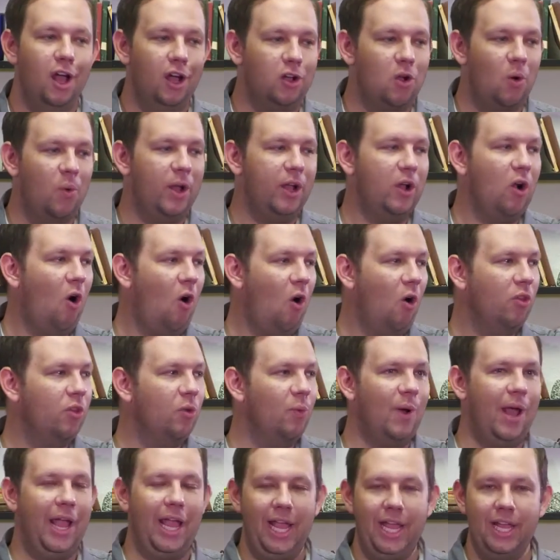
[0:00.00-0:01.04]
going all
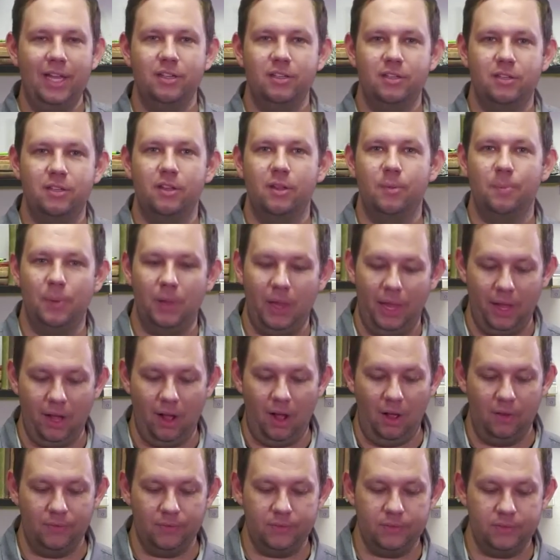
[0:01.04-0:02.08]
the way into the
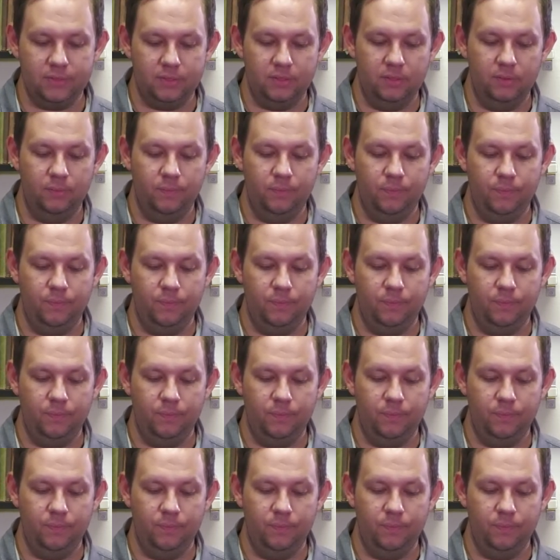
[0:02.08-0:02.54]
playoffs.